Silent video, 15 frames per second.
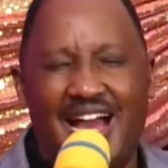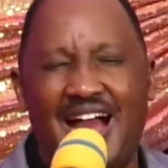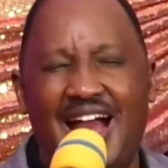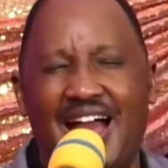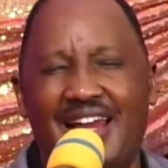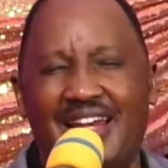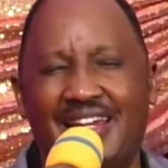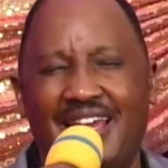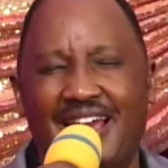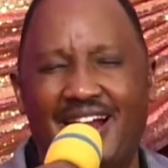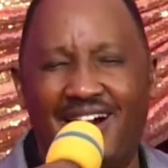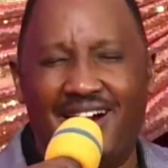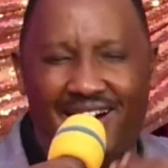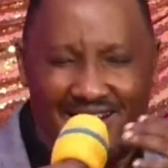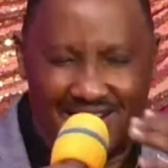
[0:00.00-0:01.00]
and a
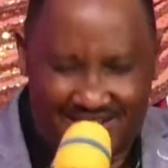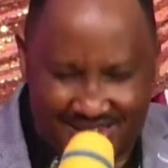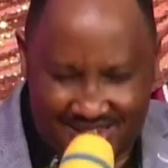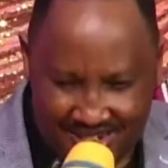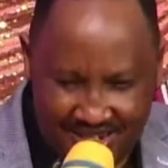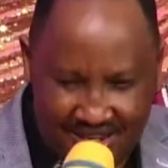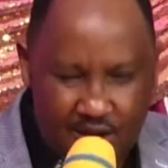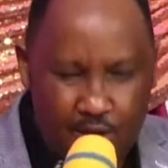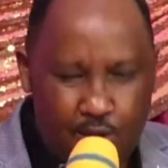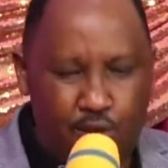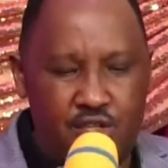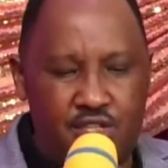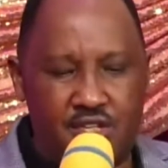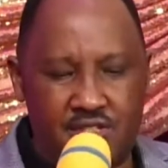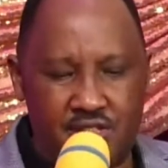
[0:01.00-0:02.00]
heart
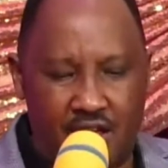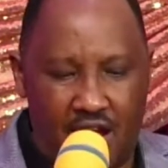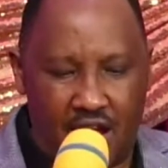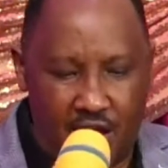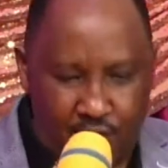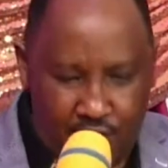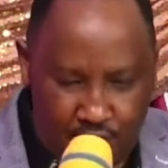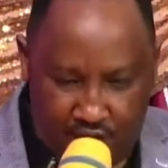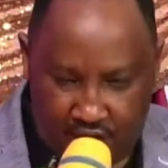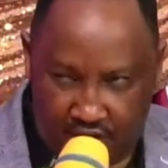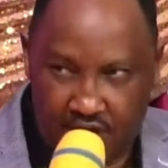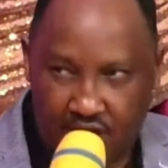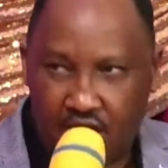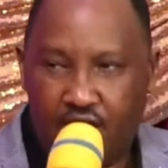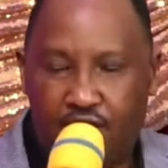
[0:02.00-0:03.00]
which is hungry
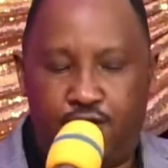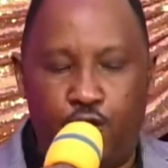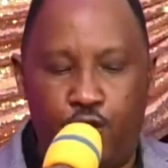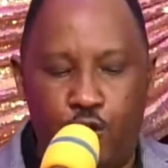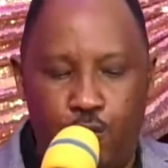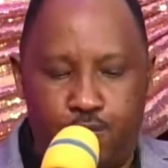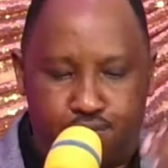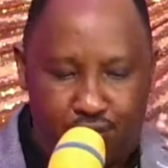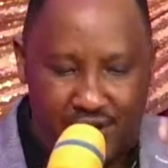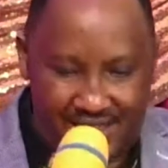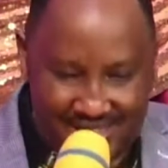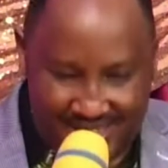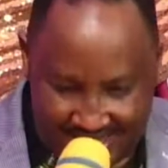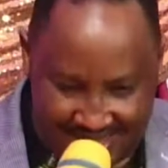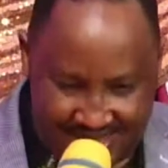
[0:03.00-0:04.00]
for your
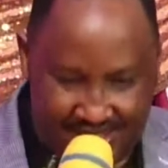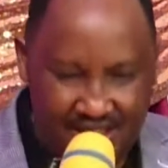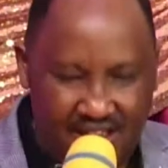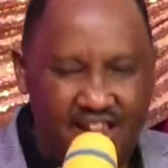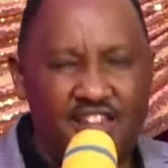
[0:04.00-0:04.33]
presence.